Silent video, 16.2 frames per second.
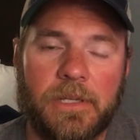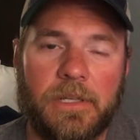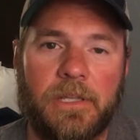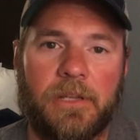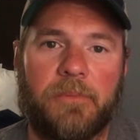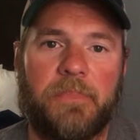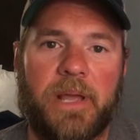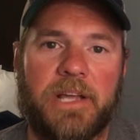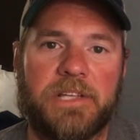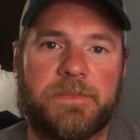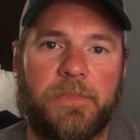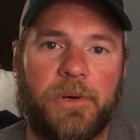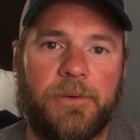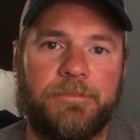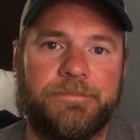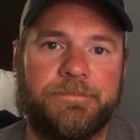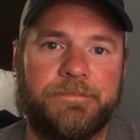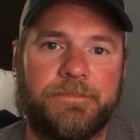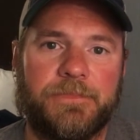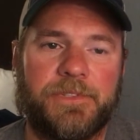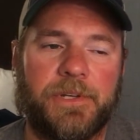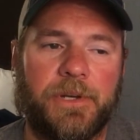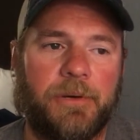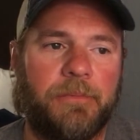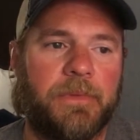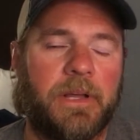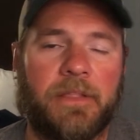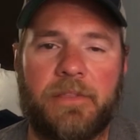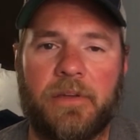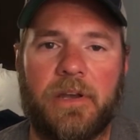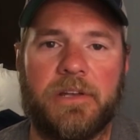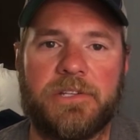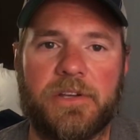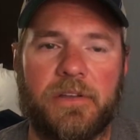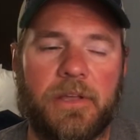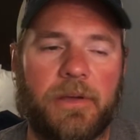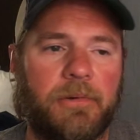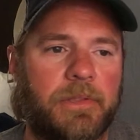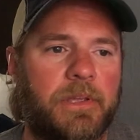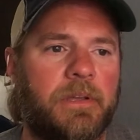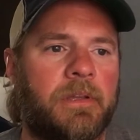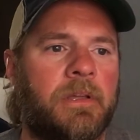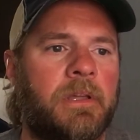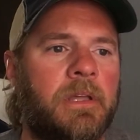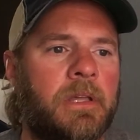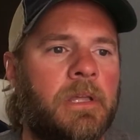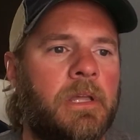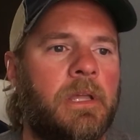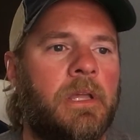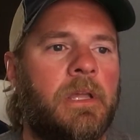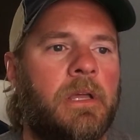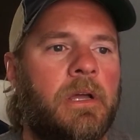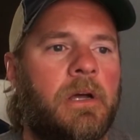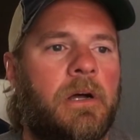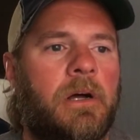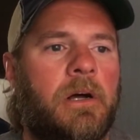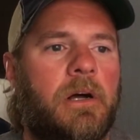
You know, bass boat. So I thought I'd share that with you.